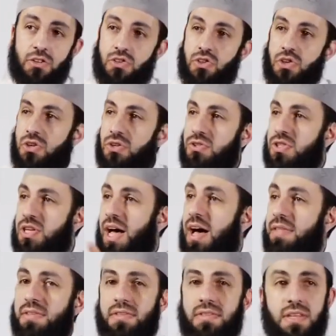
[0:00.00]
and turned
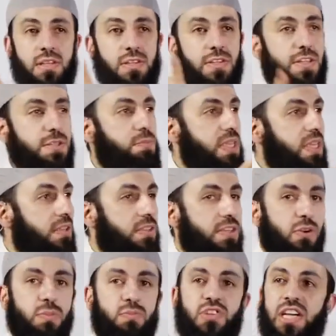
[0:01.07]
to other things as
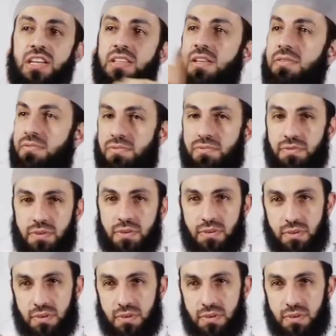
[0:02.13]
being their objective.